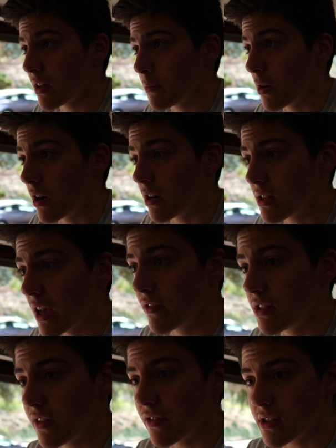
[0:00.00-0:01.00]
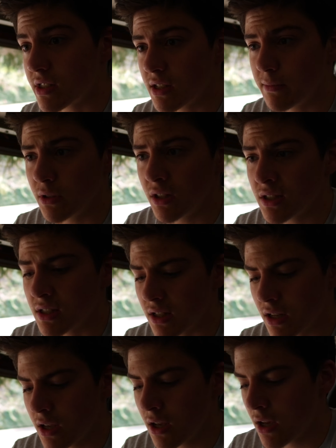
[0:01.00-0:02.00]
up are have a different stimulus,
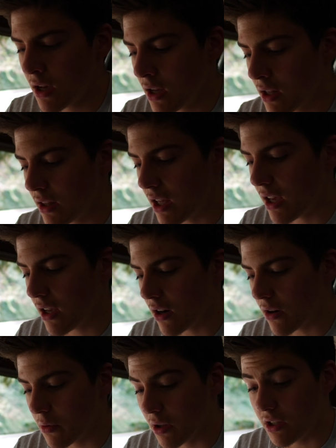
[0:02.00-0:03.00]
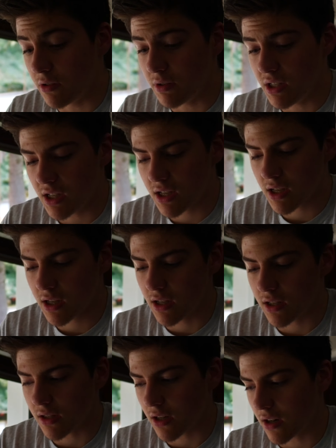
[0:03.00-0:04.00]
and they are really unique
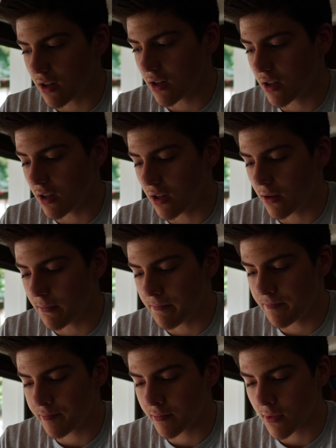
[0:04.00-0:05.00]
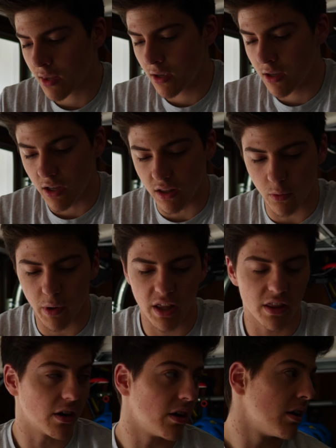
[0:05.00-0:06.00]
in their um, in the
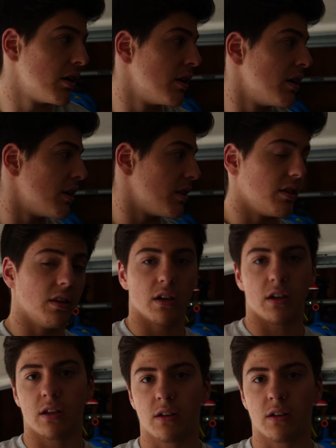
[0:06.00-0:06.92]
way their the